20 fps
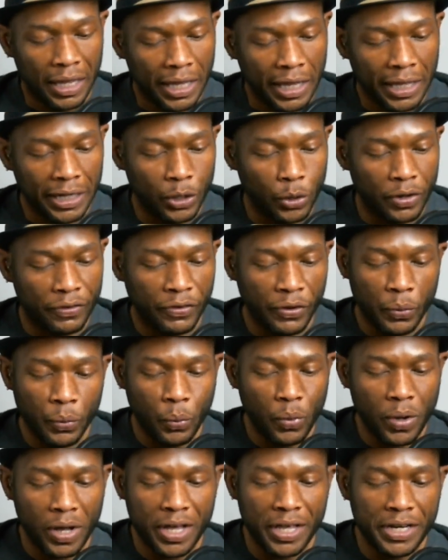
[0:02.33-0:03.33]
Hello
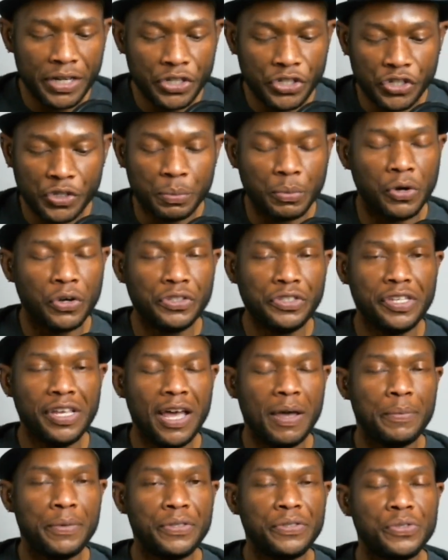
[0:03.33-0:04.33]
everyone, it's Jamarl
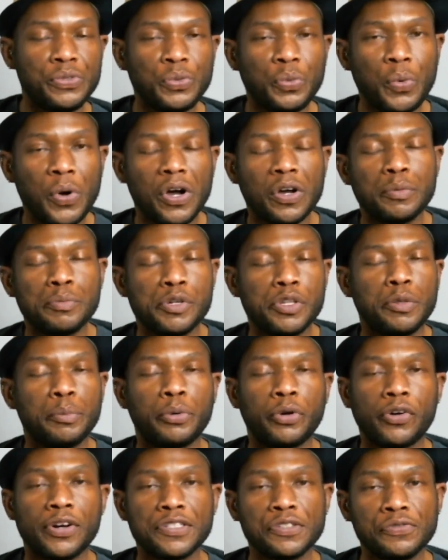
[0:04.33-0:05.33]
Thomas. Welcome to the
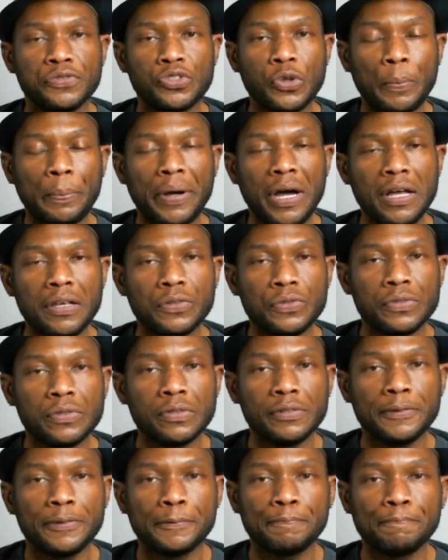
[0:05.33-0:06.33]
Progressive Soapbox.
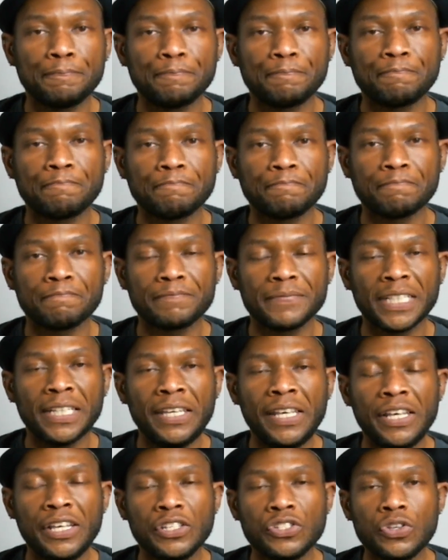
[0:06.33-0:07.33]

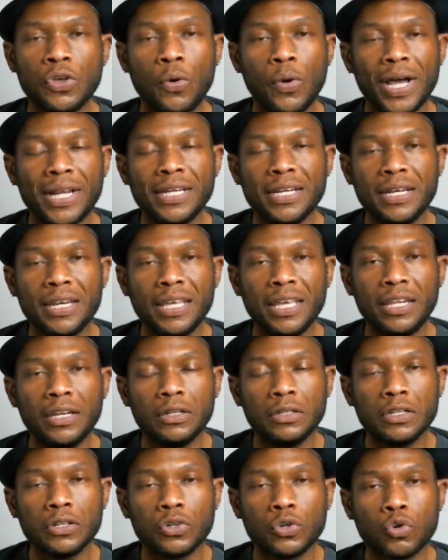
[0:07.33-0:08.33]
So I need to eat a
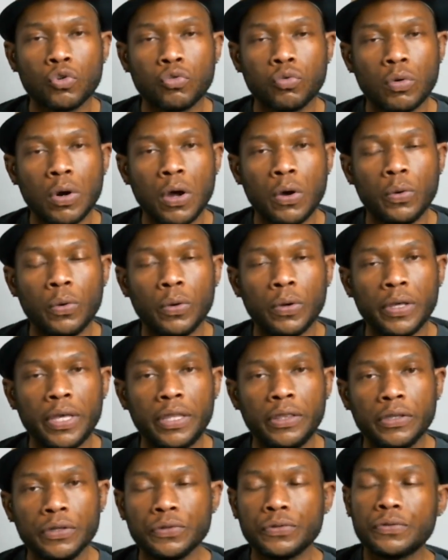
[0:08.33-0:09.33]
little crow in
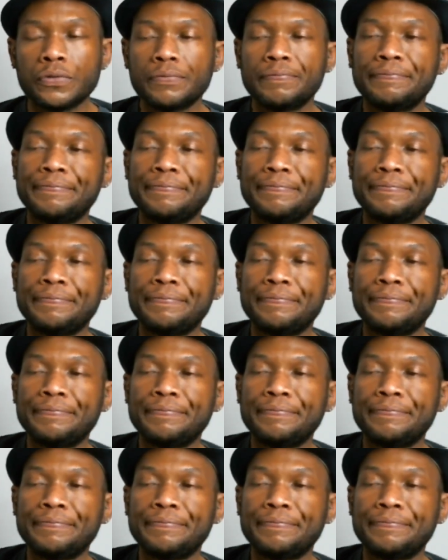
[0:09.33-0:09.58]
this.